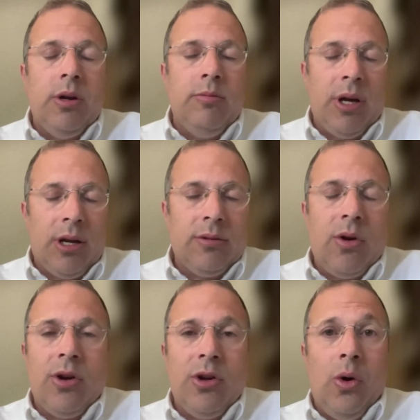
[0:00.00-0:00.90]
but my
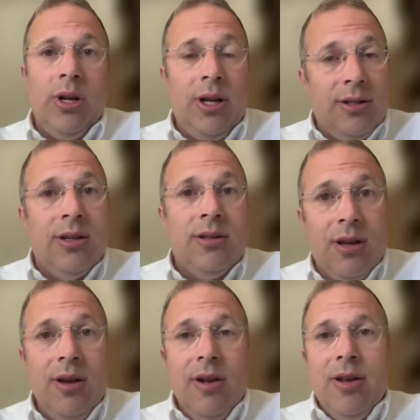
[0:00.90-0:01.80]
target audience
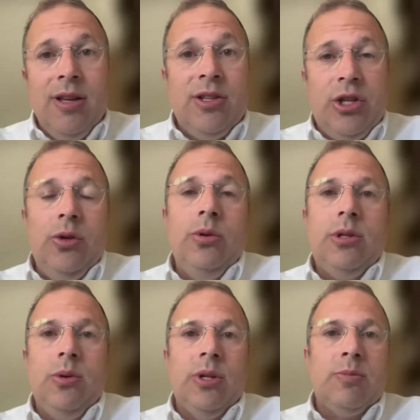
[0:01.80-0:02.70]
is
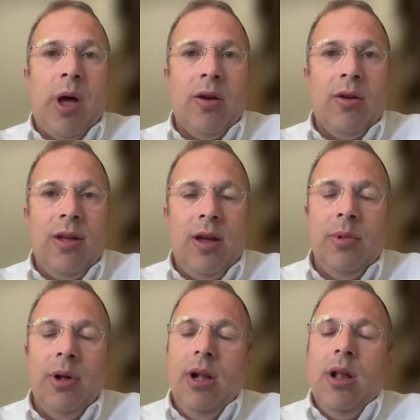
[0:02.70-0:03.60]
Jews, to inspire
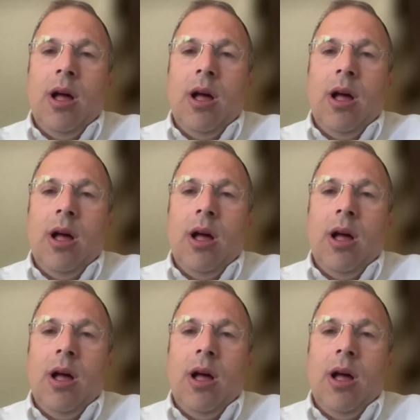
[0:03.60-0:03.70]
them,